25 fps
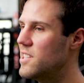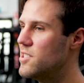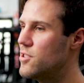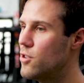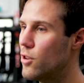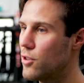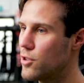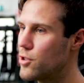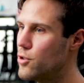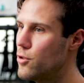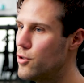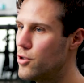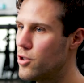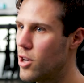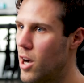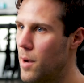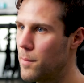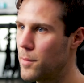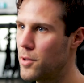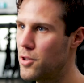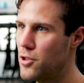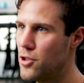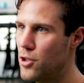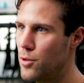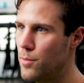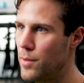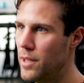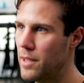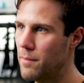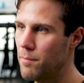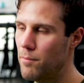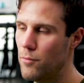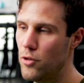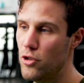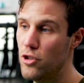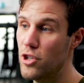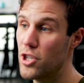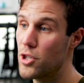not too time consuming,
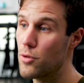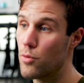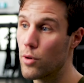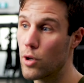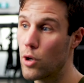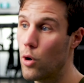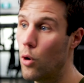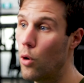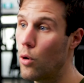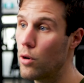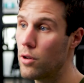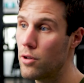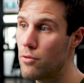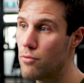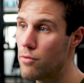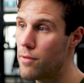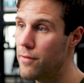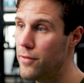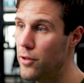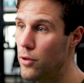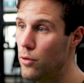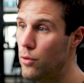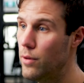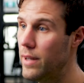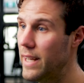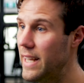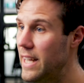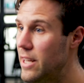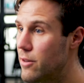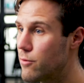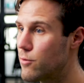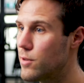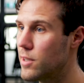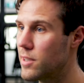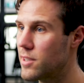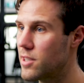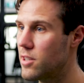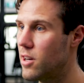you just record and review in
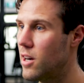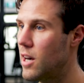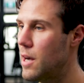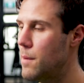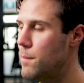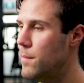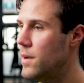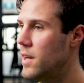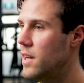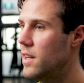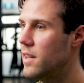real time,